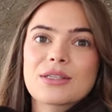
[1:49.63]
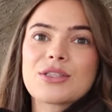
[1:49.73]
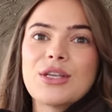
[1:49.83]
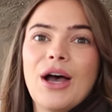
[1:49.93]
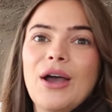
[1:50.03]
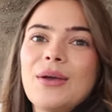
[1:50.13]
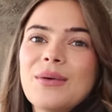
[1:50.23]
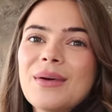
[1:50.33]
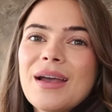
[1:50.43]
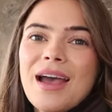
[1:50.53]
So
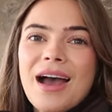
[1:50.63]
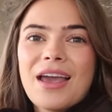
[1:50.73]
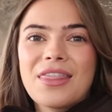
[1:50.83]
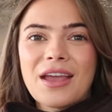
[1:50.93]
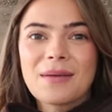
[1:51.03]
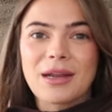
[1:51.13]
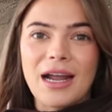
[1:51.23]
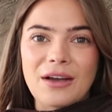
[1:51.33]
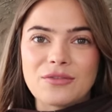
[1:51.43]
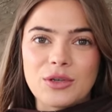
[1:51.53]
I think I'm gonna
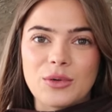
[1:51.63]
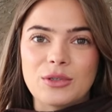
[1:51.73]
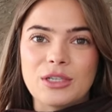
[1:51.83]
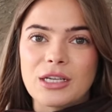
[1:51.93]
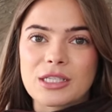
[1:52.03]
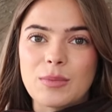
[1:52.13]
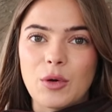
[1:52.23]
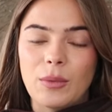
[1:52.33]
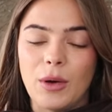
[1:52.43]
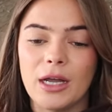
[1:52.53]
have to order a
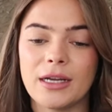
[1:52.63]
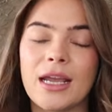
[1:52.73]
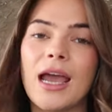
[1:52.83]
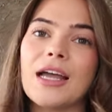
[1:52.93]
smaller one